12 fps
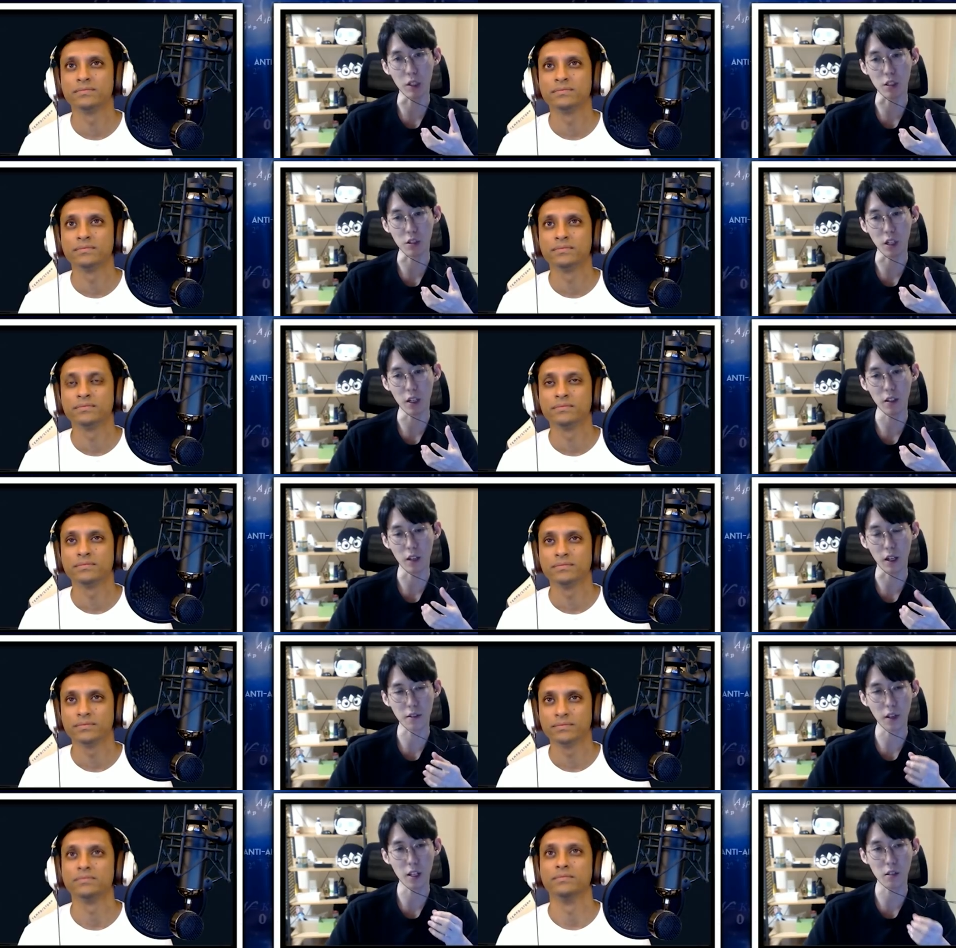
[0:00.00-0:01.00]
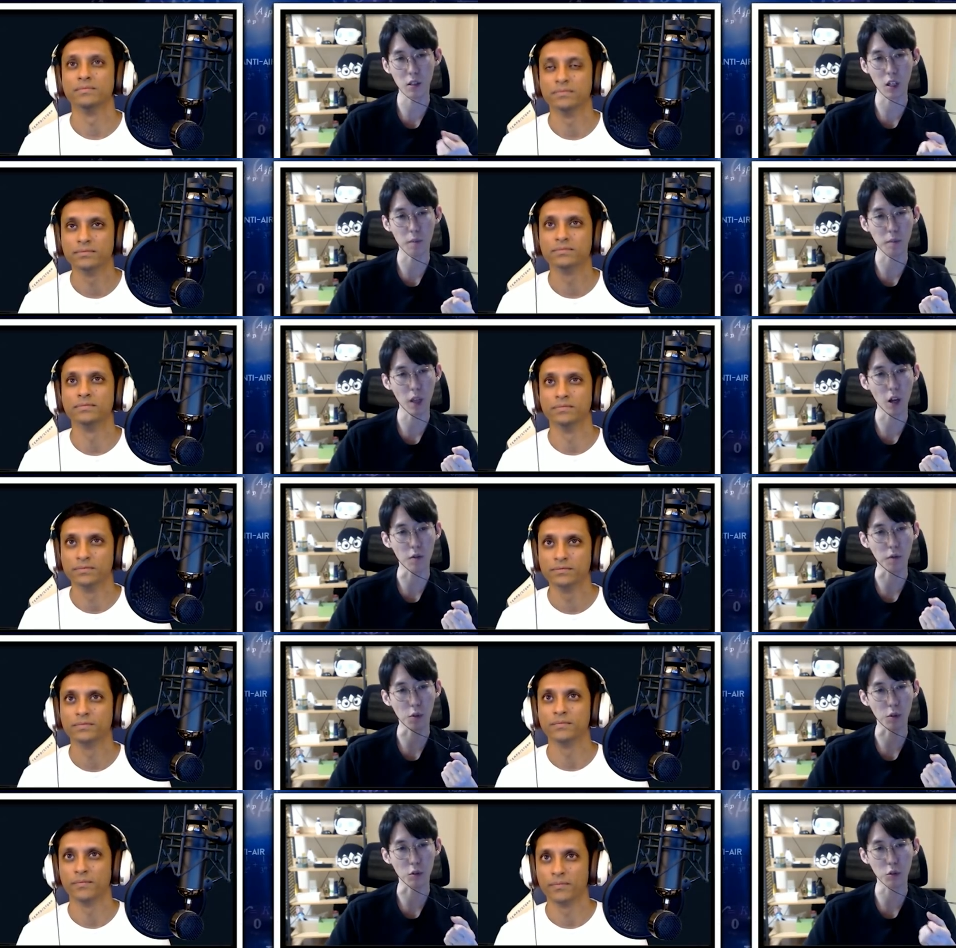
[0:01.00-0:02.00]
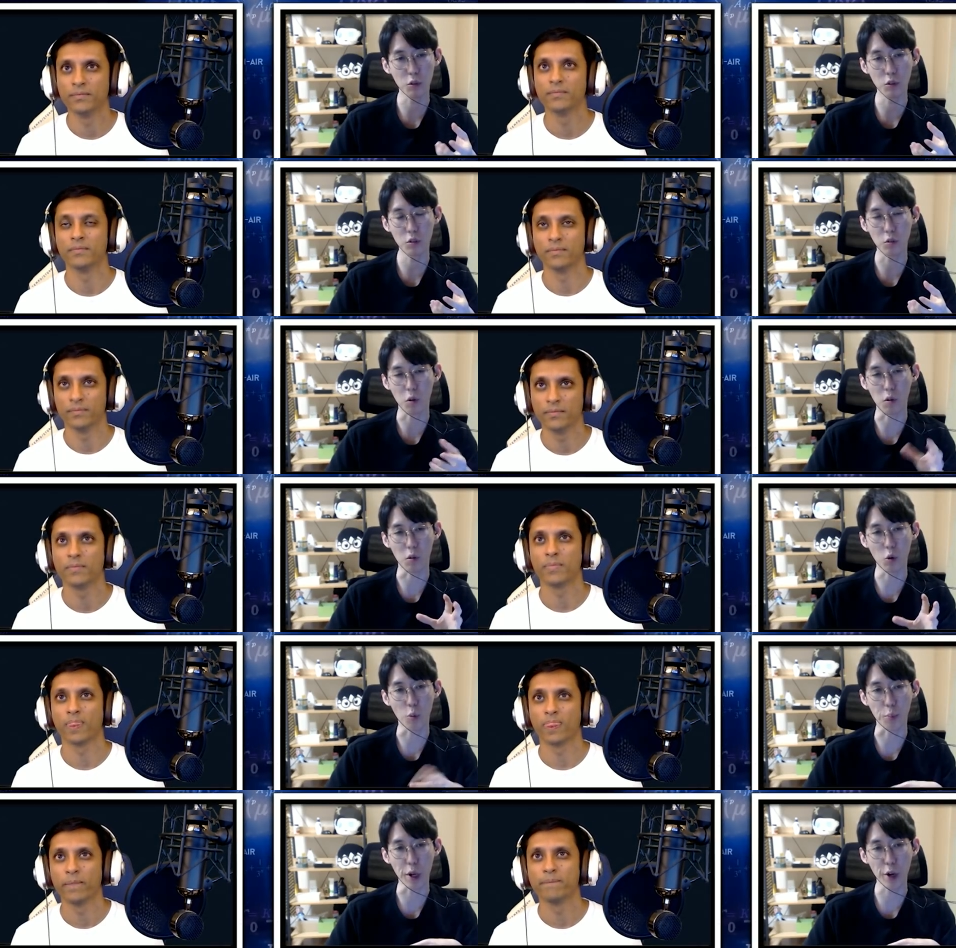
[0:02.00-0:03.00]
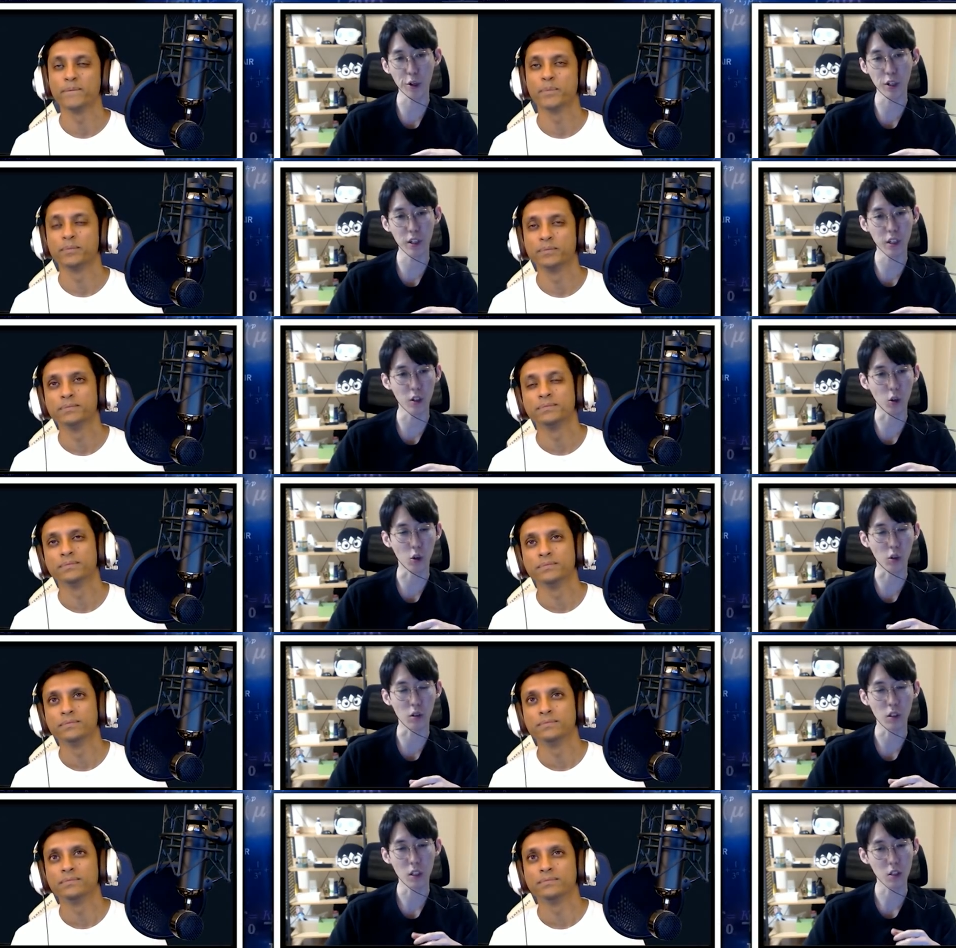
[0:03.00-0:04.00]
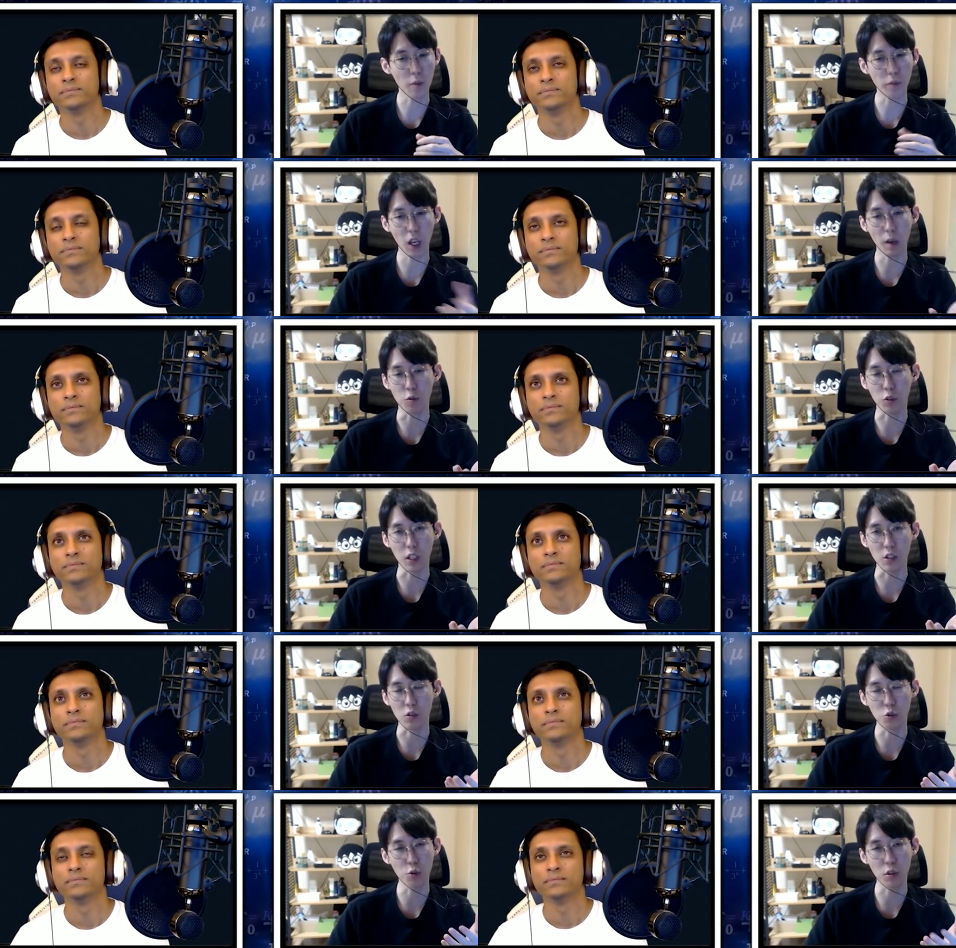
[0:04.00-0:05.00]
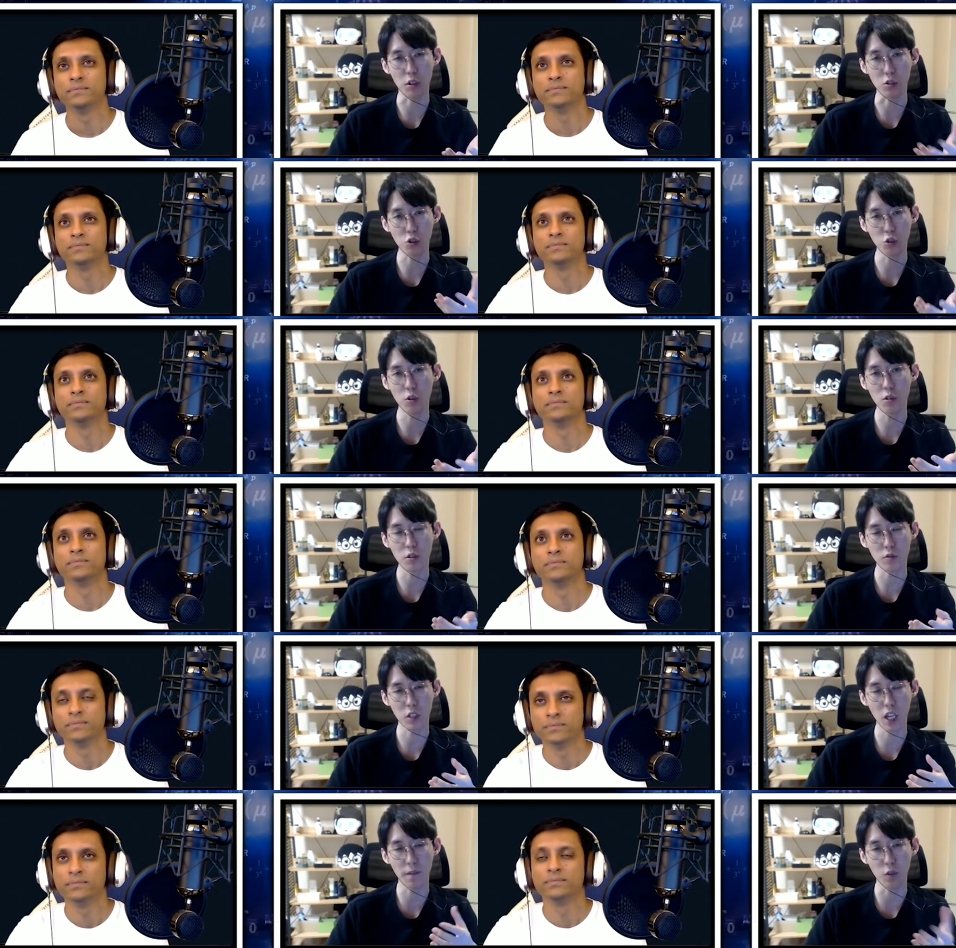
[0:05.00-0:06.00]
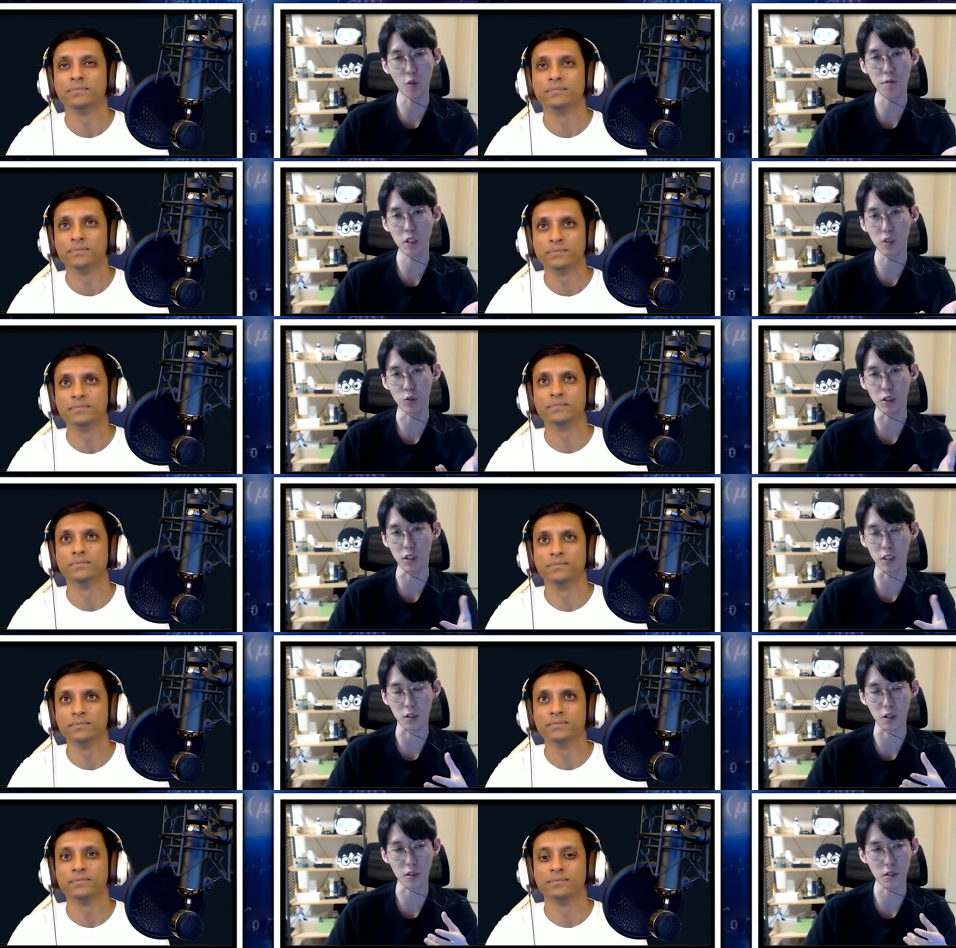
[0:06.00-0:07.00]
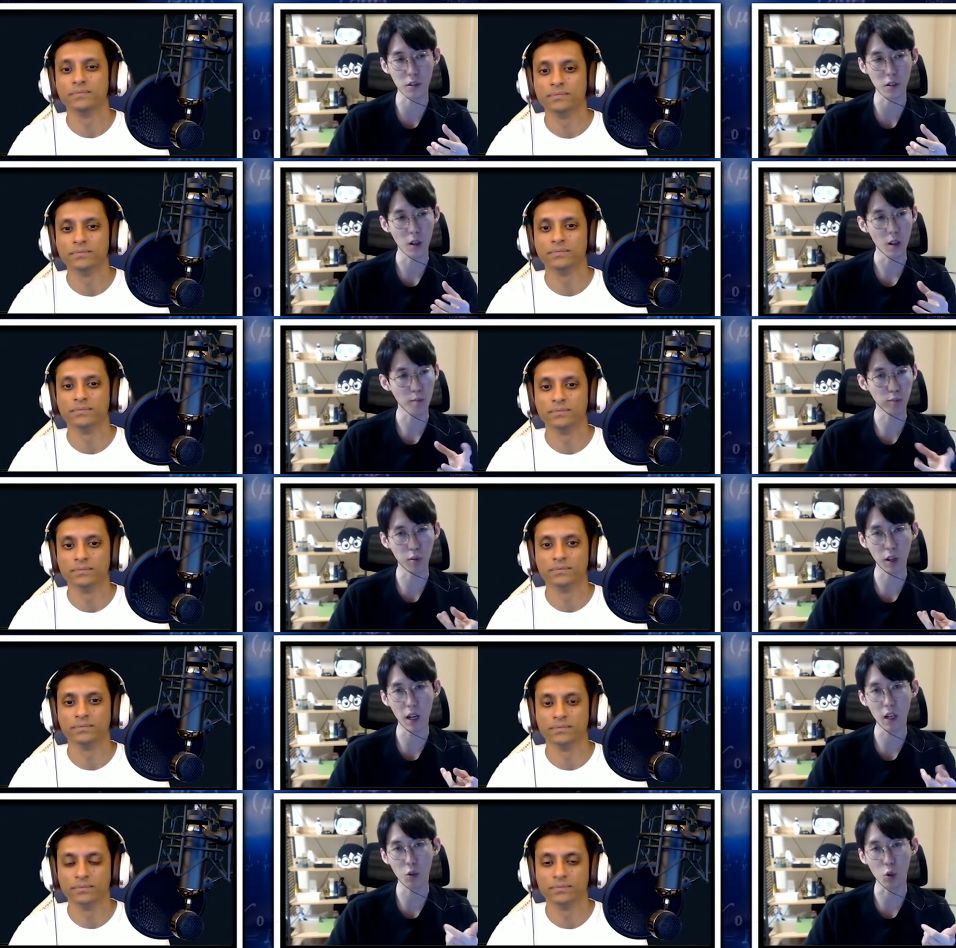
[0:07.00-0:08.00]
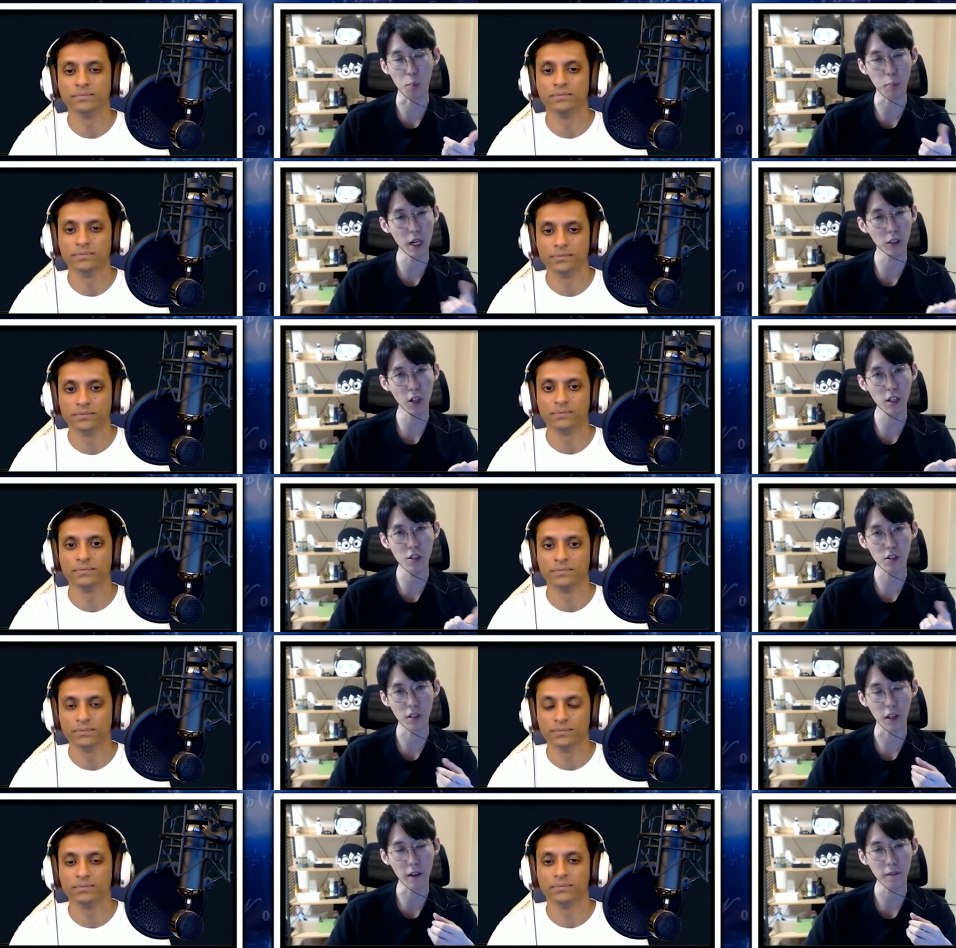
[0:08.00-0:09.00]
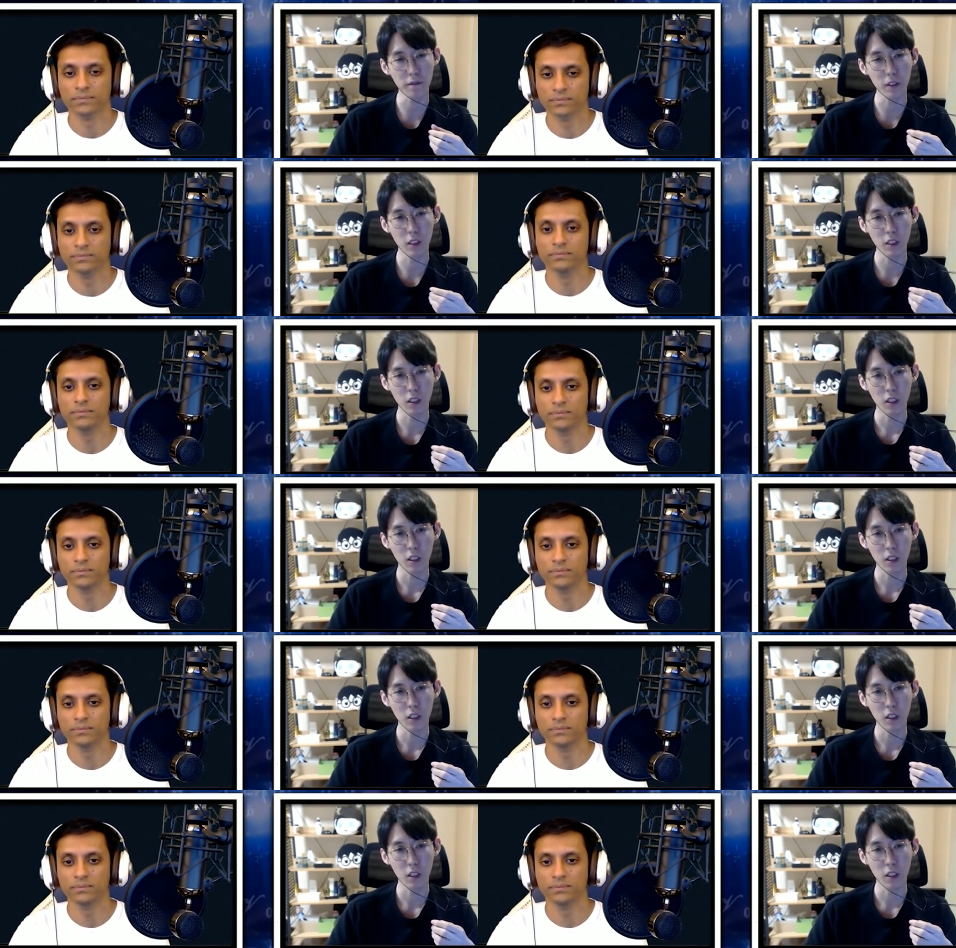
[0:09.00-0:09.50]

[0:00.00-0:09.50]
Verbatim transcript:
Speaker 1: Yeah, like side step down for two or low parry, or sometimes you can you wanna choose safe option which is just block or backdash. Yeah. Mm -hmm.